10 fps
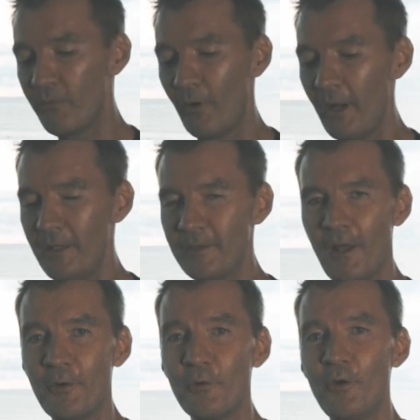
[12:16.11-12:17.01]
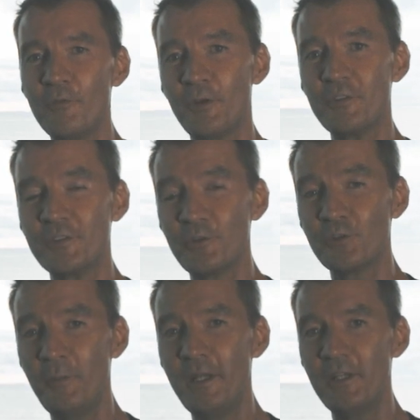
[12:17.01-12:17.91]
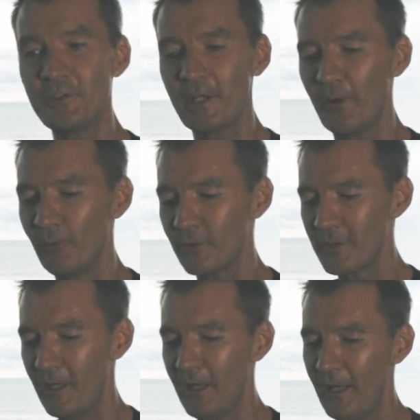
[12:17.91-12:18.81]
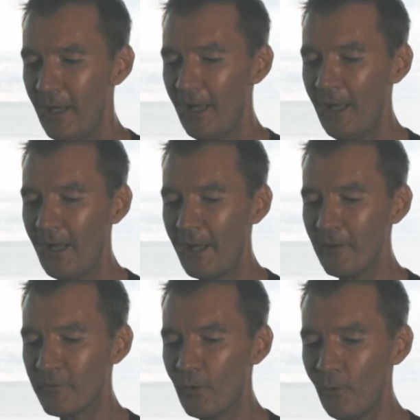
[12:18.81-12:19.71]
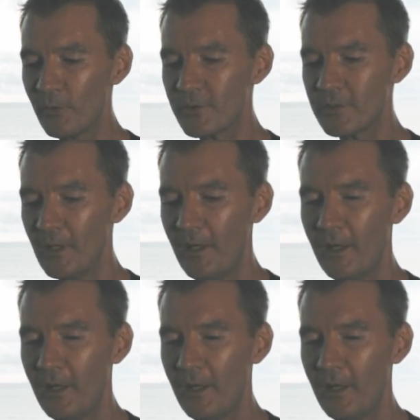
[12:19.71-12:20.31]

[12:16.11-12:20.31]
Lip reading: find Groove on his social media channels. And of course,